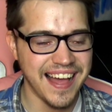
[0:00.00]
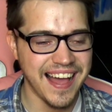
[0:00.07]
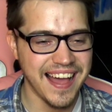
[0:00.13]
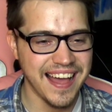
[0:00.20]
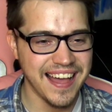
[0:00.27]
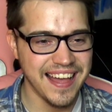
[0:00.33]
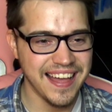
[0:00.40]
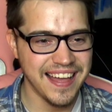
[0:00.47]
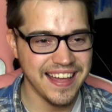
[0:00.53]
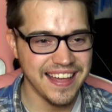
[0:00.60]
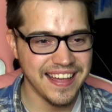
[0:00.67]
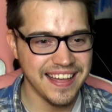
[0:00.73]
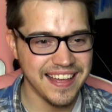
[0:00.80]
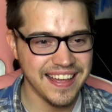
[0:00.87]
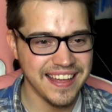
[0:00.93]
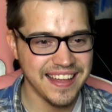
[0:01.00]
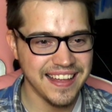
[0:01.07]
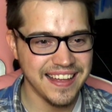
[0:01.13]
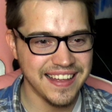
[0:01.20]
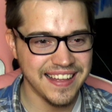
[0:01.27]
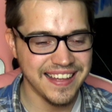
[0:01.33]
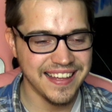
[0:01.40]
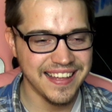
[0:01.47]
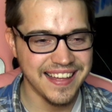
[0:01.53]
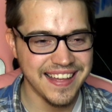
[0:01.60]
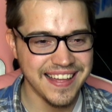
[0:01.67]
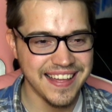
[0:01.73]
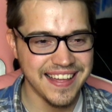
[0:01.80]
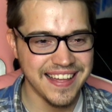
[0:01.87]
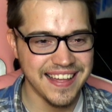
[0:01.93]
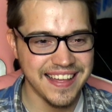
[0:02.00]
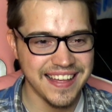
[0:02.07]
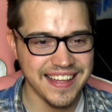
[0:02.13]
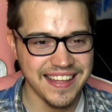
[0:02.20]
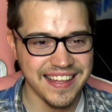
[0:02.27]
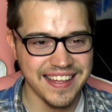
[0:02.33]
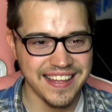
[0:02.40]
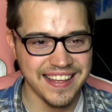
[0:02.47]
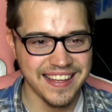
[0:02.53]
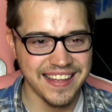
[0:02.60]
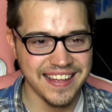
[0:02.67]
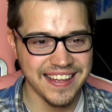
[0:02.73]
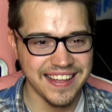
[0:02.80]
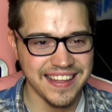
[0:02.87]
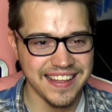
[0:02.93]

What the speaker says: (not speaking)